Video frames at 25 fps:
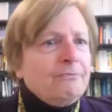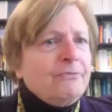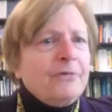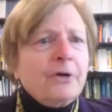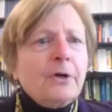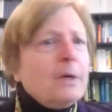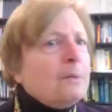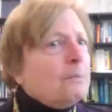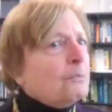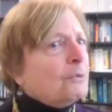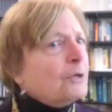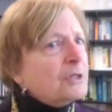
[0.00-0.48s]

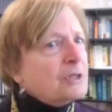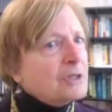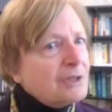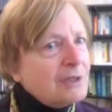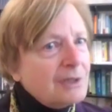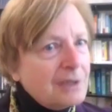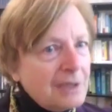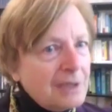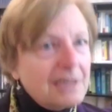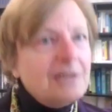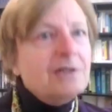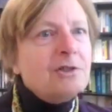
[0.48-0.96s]
very
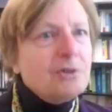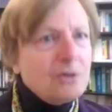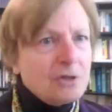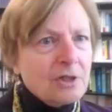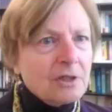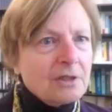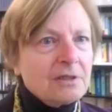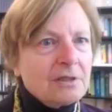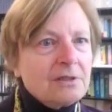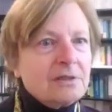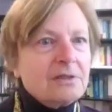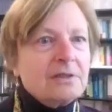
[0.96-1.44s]

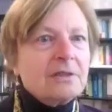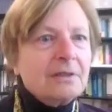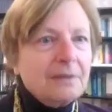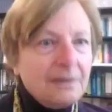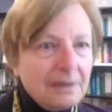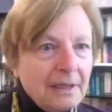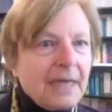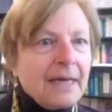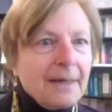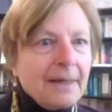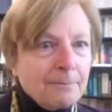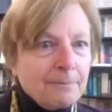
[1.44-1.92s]
prestigious
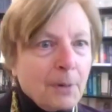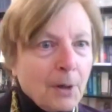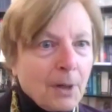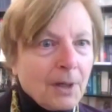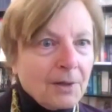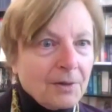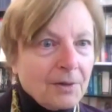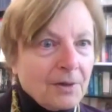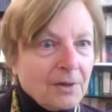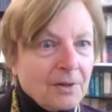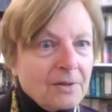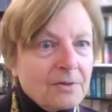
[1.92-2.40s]
named
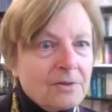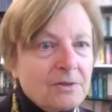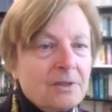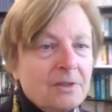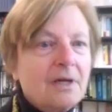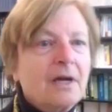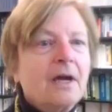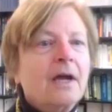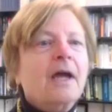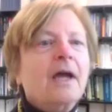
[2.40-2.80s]
partners,